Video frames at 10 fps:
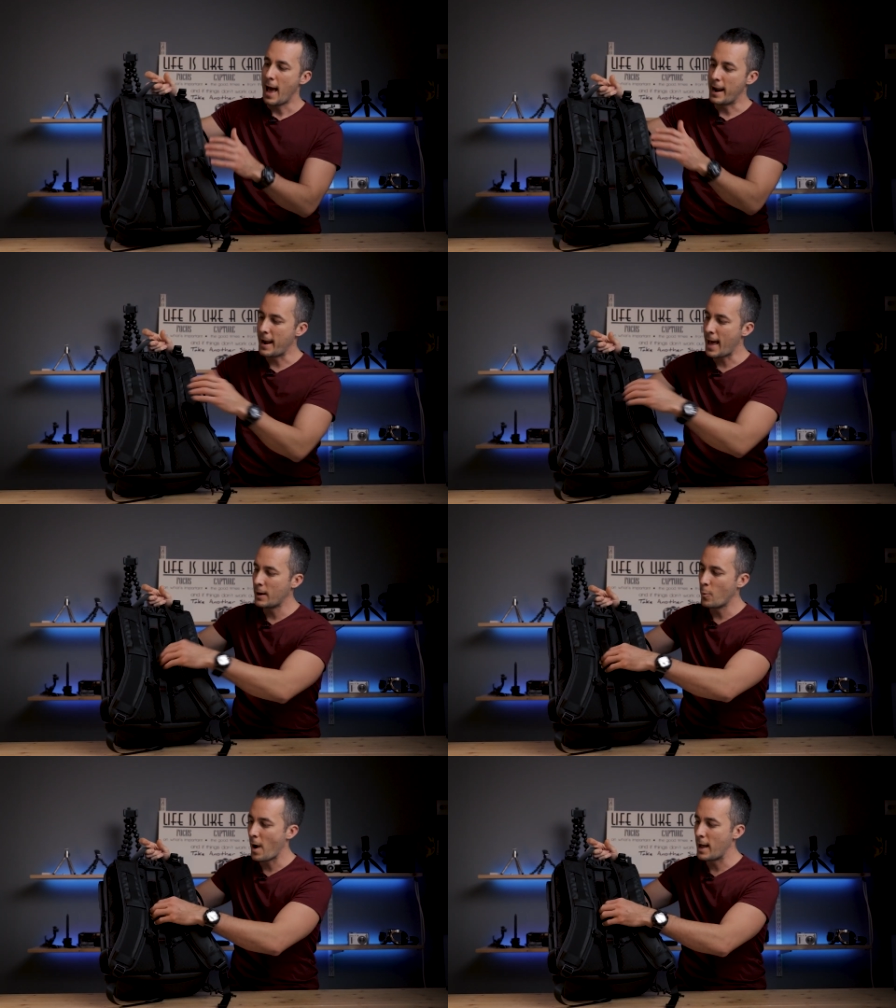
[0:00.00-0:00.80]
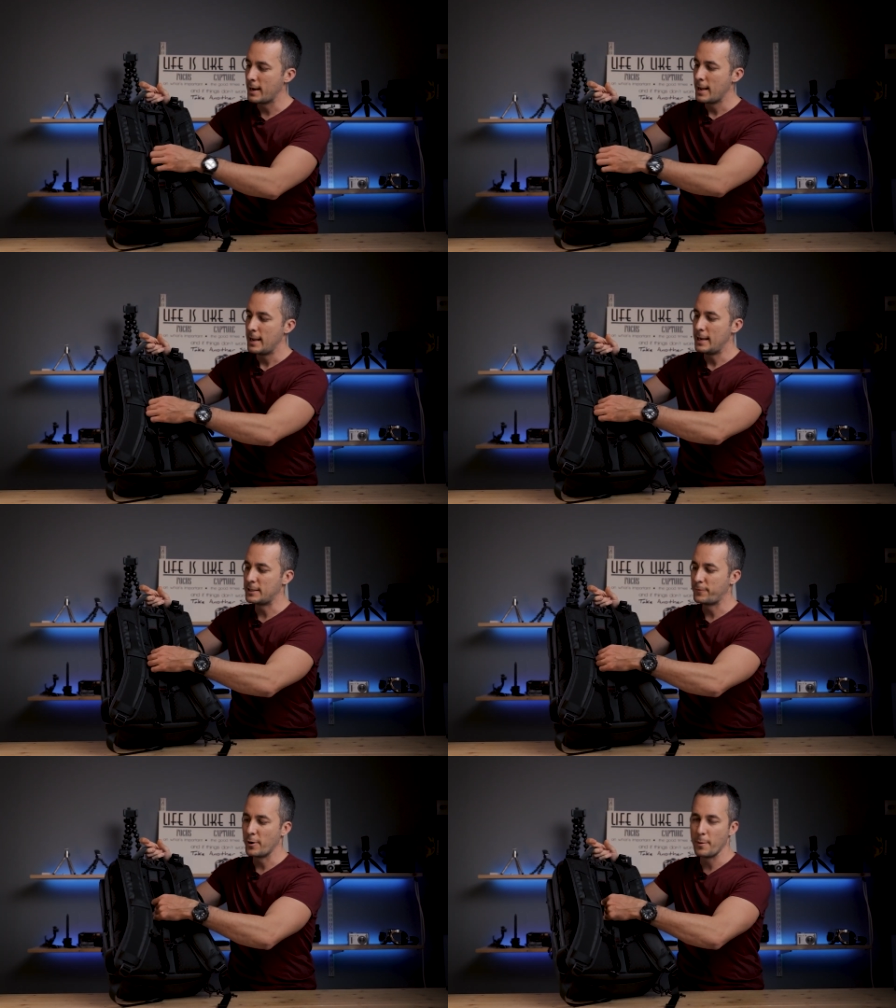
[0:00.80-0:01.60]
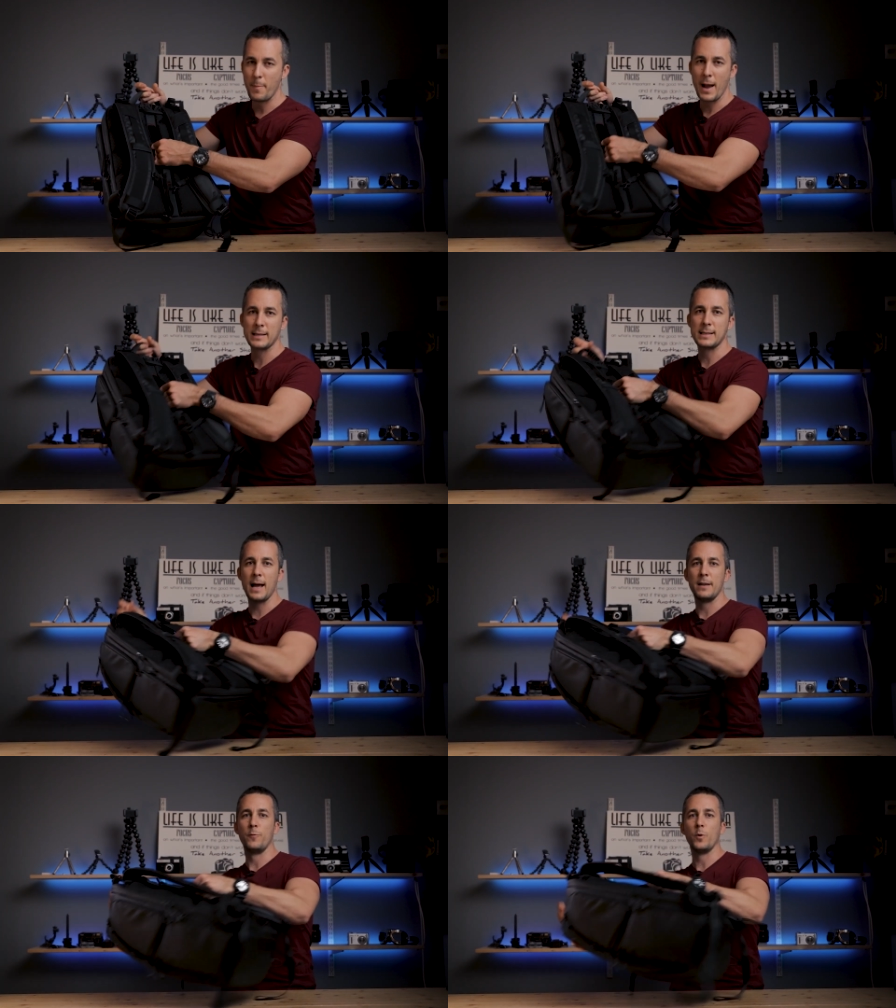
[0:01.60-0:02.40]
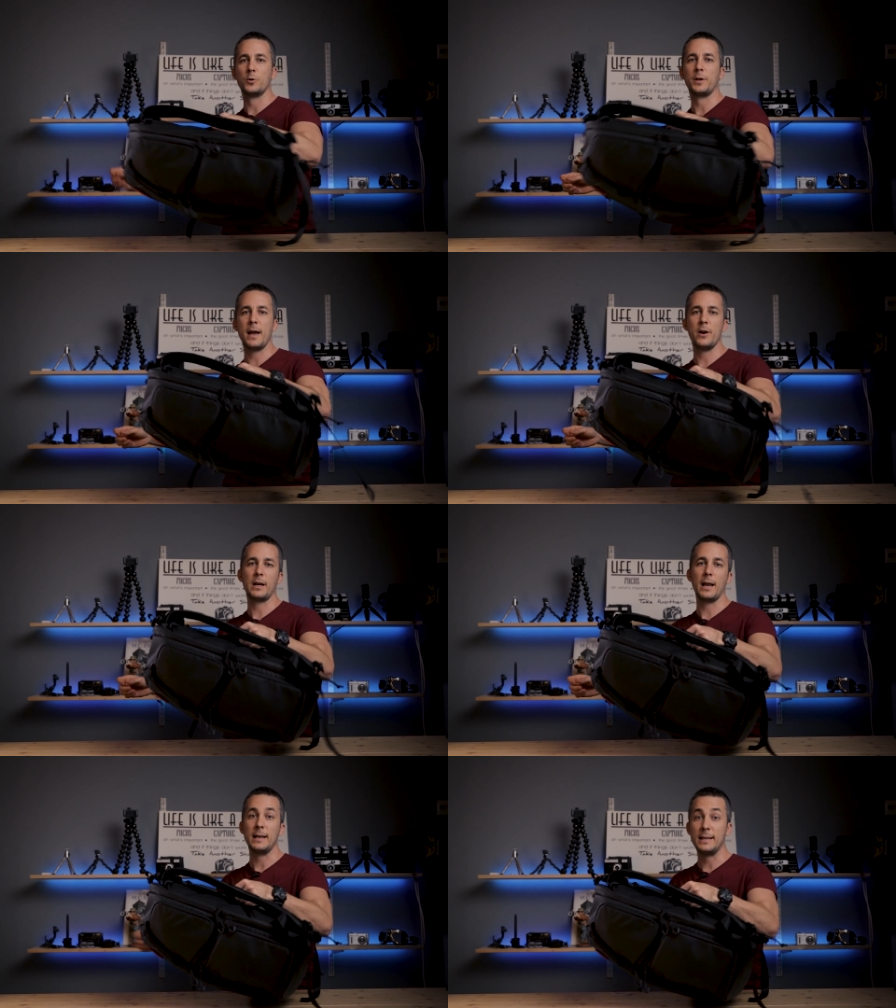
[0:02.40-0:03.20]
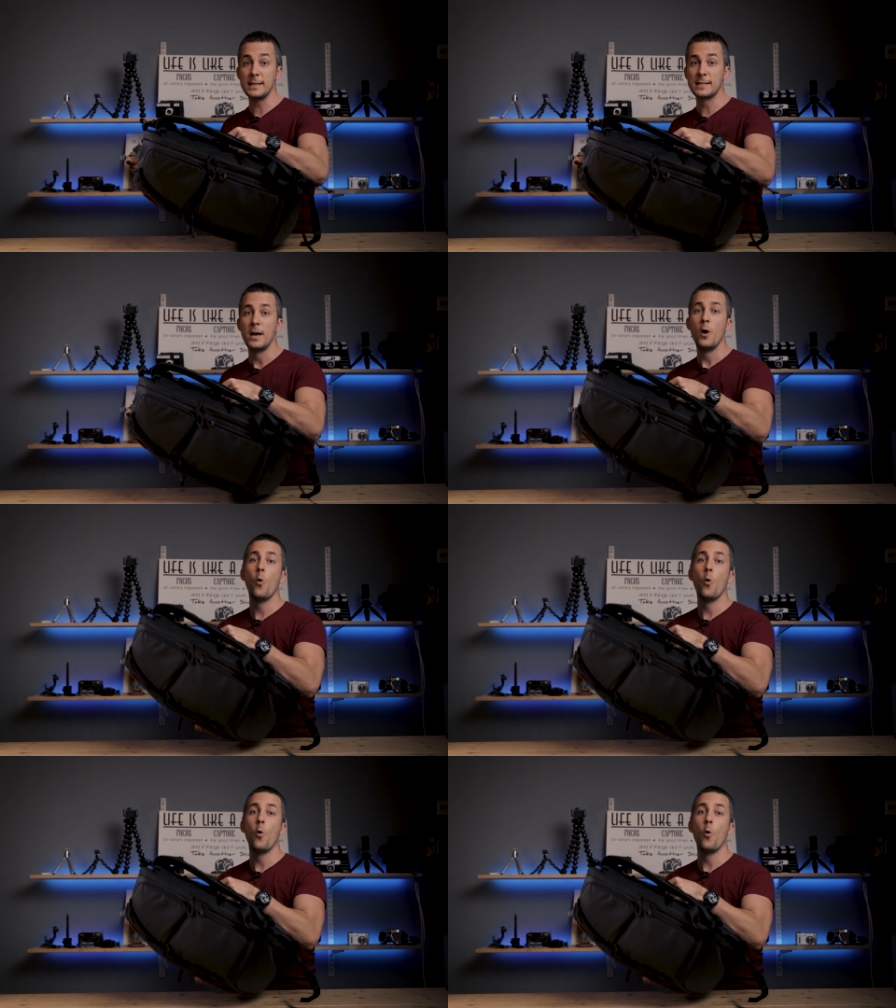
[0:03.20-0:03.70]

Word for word: Another one is from the back side if you want to carry it like this,